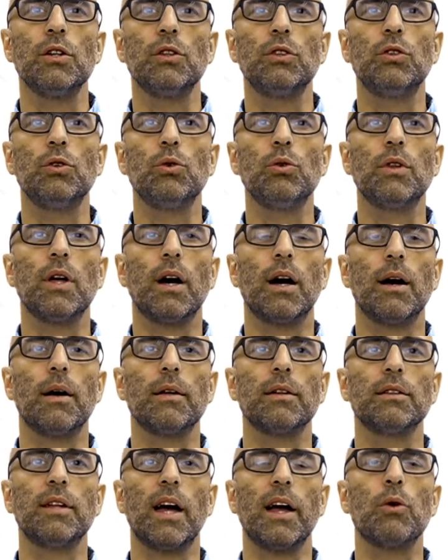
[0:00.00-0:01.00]
to the
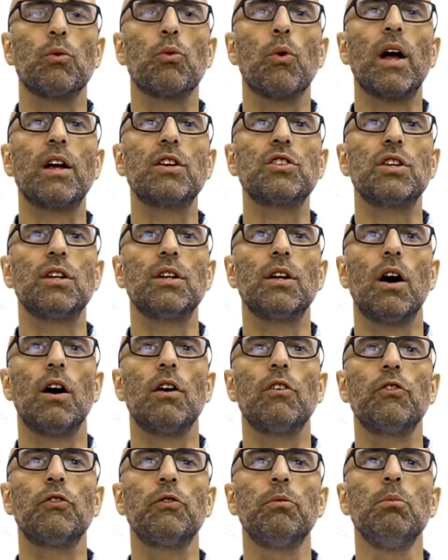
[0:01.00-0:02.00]
direction
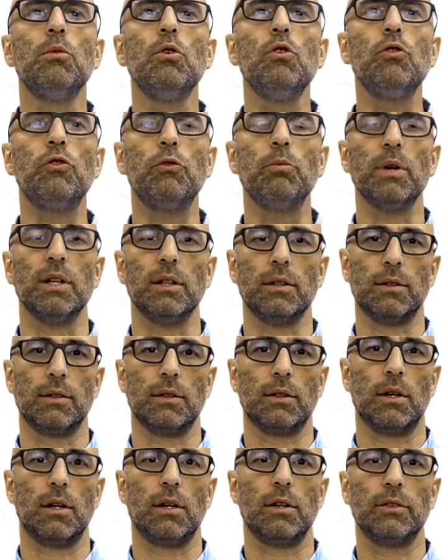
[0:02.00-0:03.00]
of movement
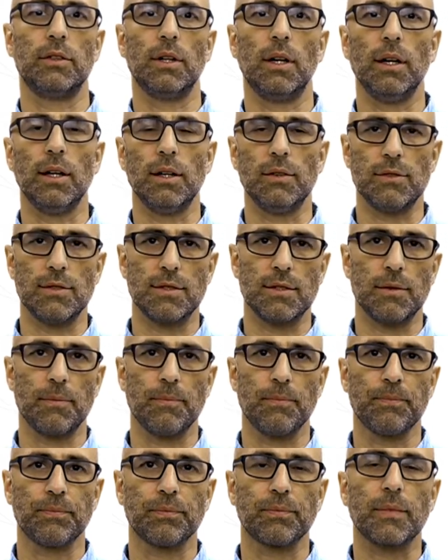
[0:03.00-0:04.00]
of the leaves.
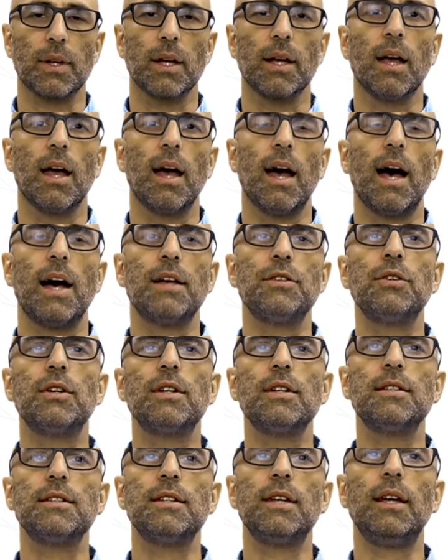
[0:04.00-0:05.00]
As you
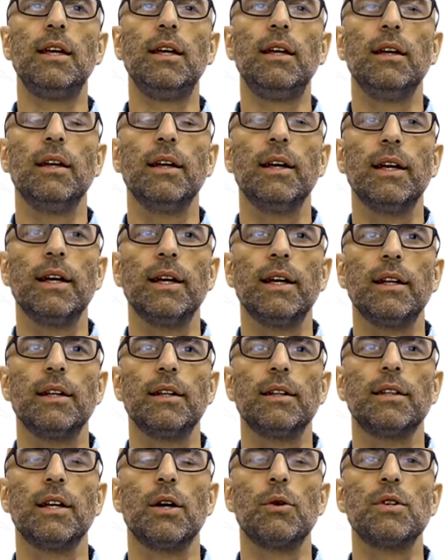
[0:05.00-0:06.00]
can see,
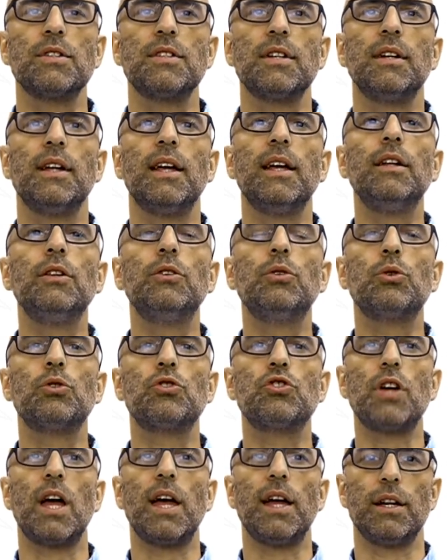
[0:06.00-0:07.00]
there is an
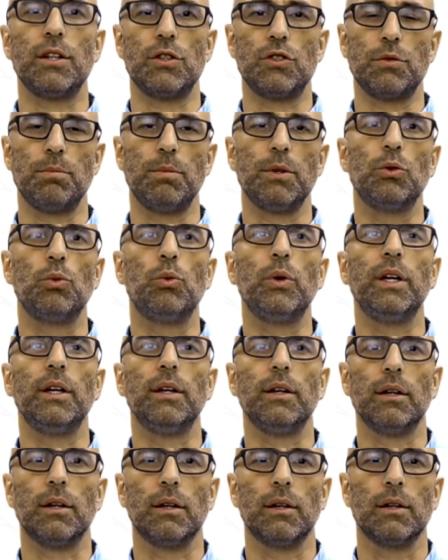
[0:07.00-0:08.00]
interchange
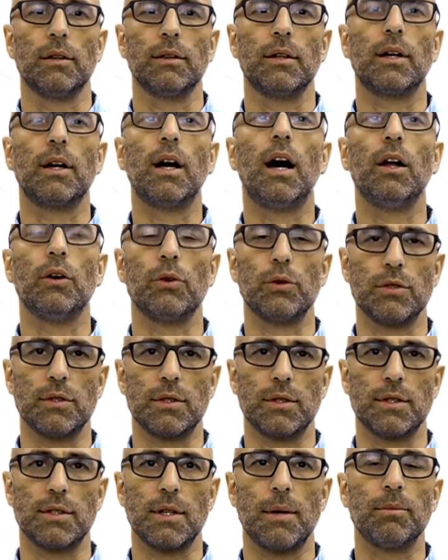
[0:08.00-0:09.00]
between the colors.
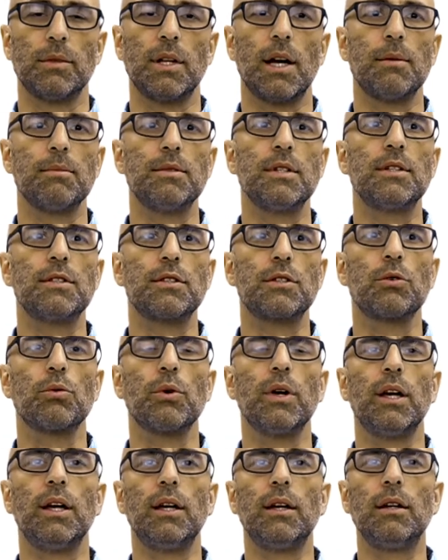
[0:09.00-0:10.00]
Sometimes it's
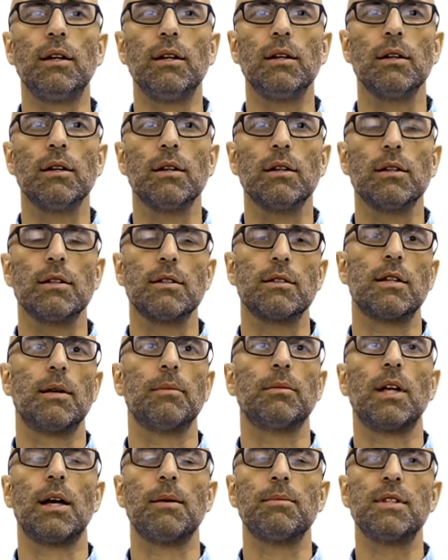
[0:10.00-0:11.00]
green,
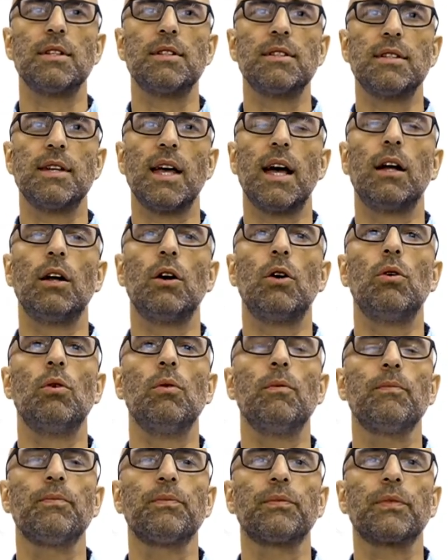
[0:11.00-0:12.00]
sometimes it's yellow.